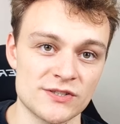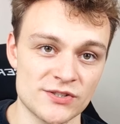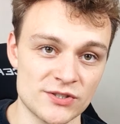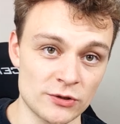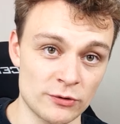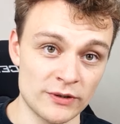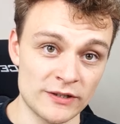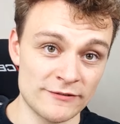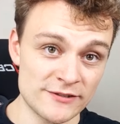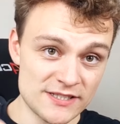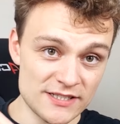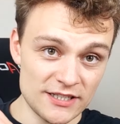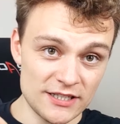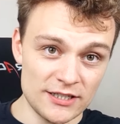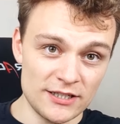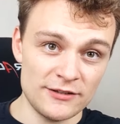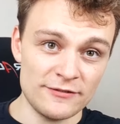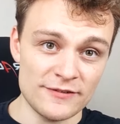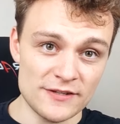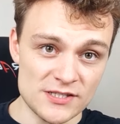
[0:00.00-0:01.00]
So if
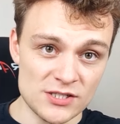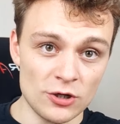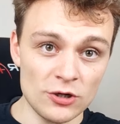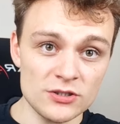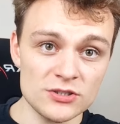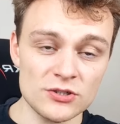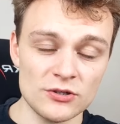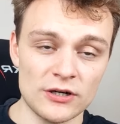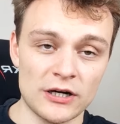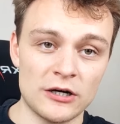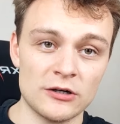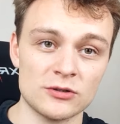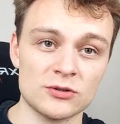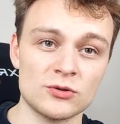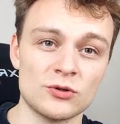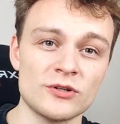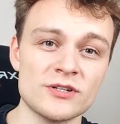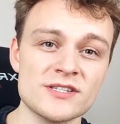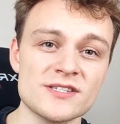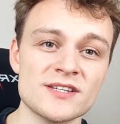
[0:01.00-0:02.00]
it's hotter
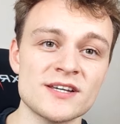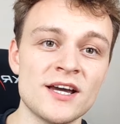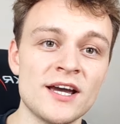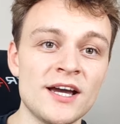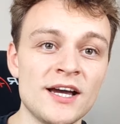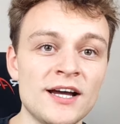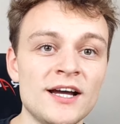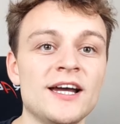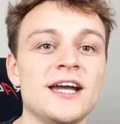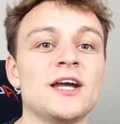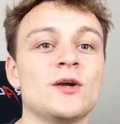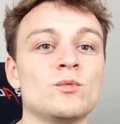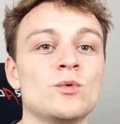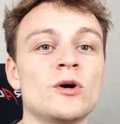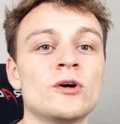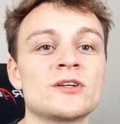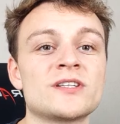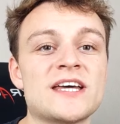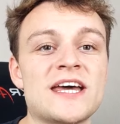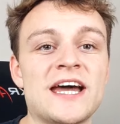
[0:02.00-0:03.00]
outdoors, it
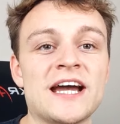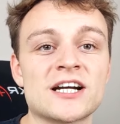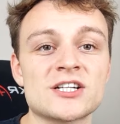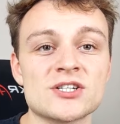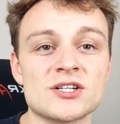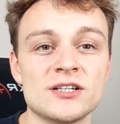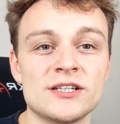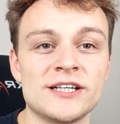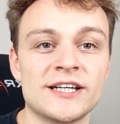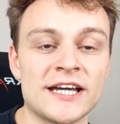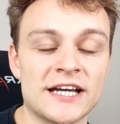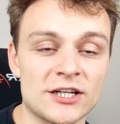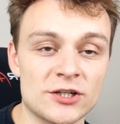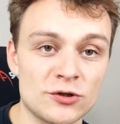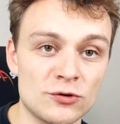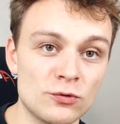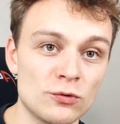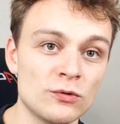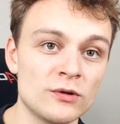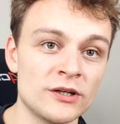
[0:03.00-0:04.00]
won't actually get
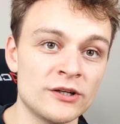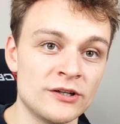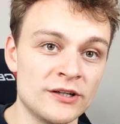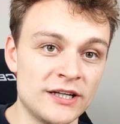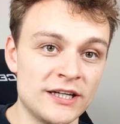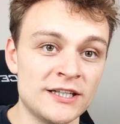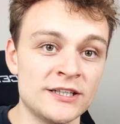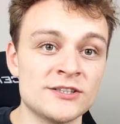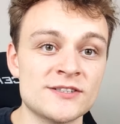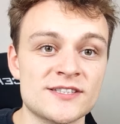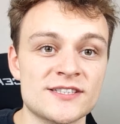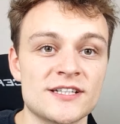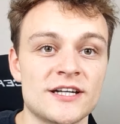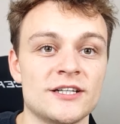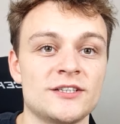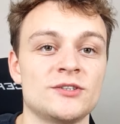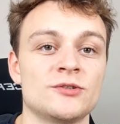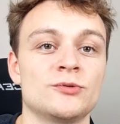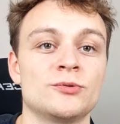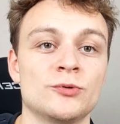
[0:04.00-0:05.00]
cooler
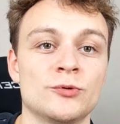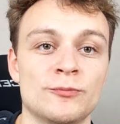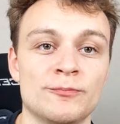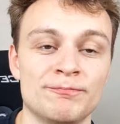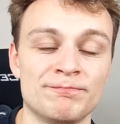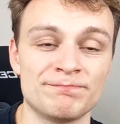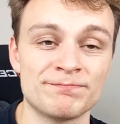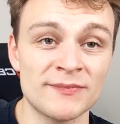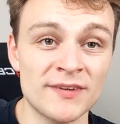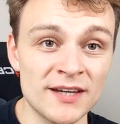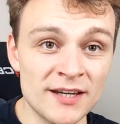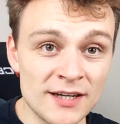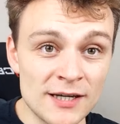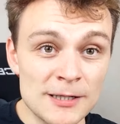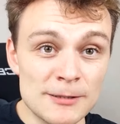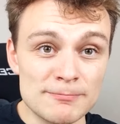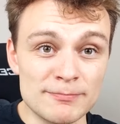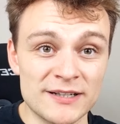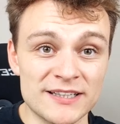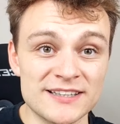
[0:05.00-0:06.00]
inside your room.
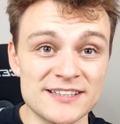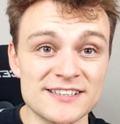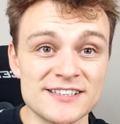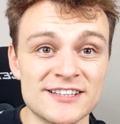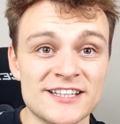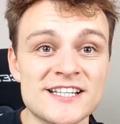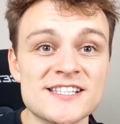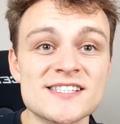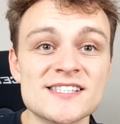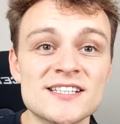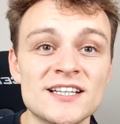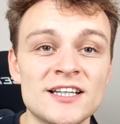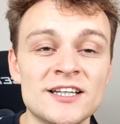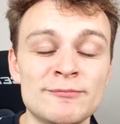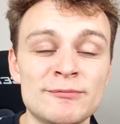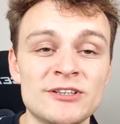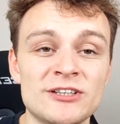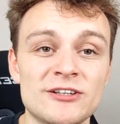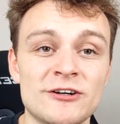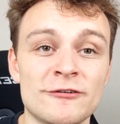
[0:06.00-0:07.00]
But that's the
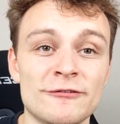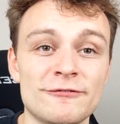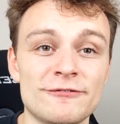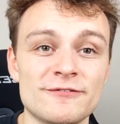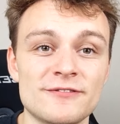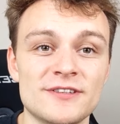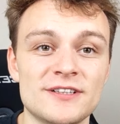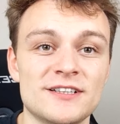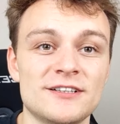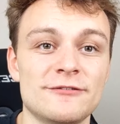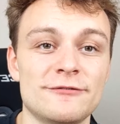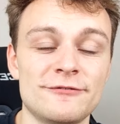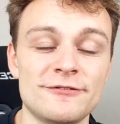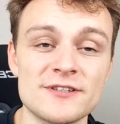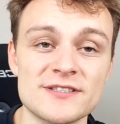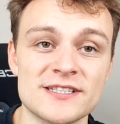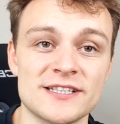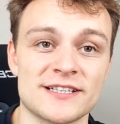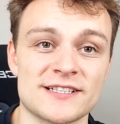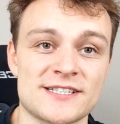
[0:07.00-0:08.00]
limit of
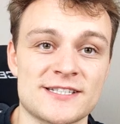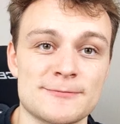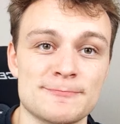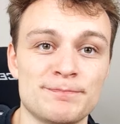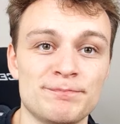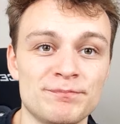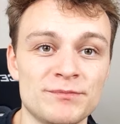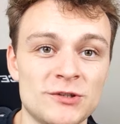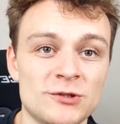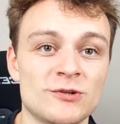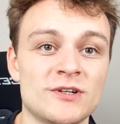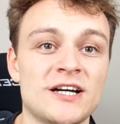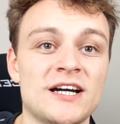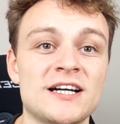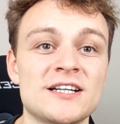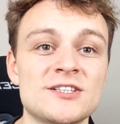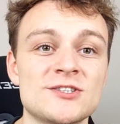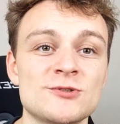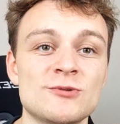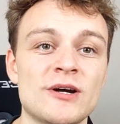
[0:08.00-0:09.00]
physics. You
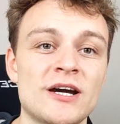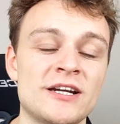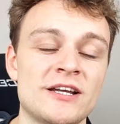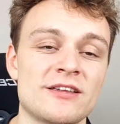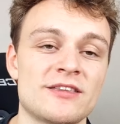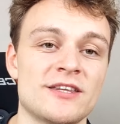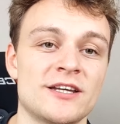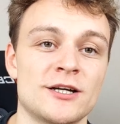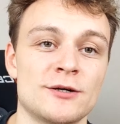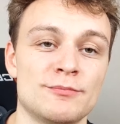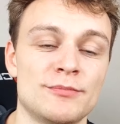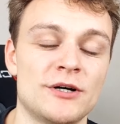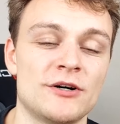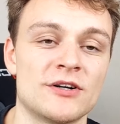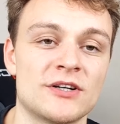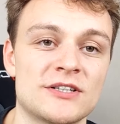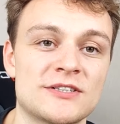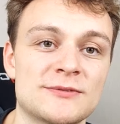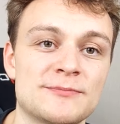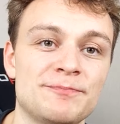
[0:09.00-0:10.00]
can't do anything
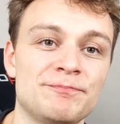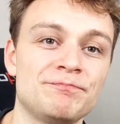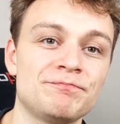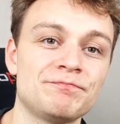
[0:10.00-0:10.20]
about it.